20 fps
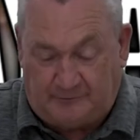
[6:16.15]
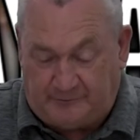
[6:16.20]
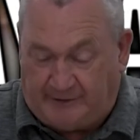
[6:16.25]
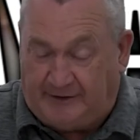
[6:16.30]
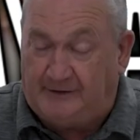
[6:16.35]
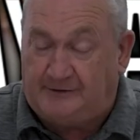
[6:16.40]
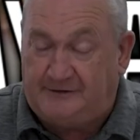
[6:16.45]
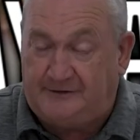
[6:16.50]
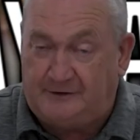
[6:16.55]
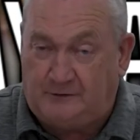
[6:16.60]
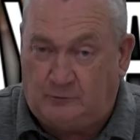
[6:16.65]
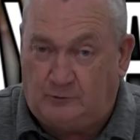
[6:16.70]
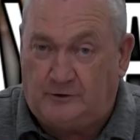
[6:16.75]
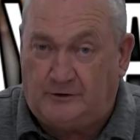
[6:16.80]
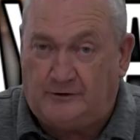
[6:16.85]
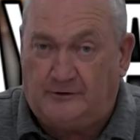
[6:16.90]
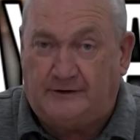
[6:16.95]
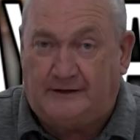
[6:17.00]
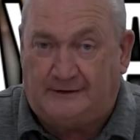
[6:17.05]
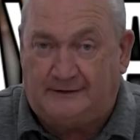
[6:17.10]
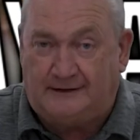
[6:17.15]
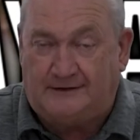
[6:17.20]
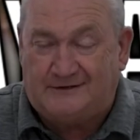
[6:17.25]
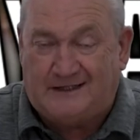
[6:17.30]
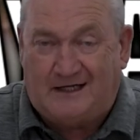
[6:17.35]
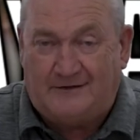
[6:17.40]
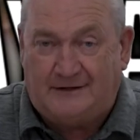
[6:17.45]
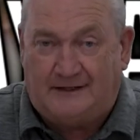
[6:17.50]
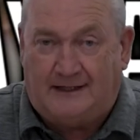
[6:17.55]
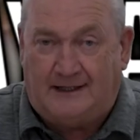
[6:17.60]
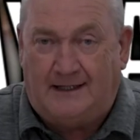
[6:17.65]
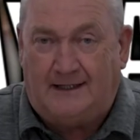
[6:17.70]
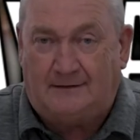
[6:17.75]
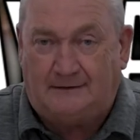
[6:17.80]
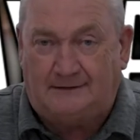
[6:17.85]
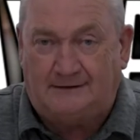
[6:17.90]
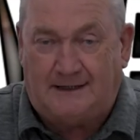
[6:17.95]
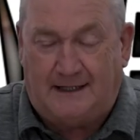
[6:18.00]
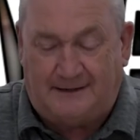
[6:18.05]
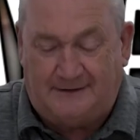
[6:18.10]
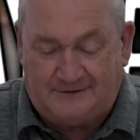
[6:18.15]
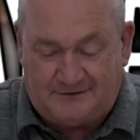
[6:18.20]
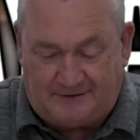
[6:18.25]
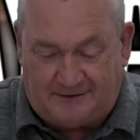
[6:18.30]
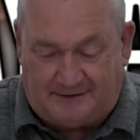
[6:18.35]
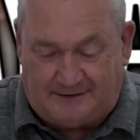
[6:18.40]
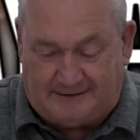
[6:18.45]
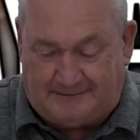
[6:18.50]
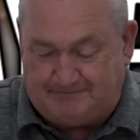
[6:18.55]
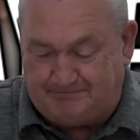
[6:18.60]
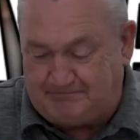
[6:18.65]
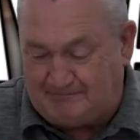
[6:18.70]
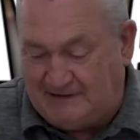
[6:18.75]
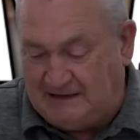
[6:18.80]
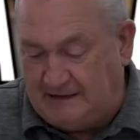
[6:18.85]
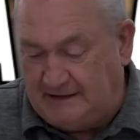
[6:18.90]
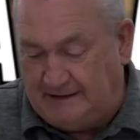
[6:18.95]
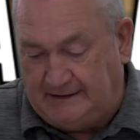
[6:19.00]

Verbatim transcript: But apparently there were, and that's how that island got its name.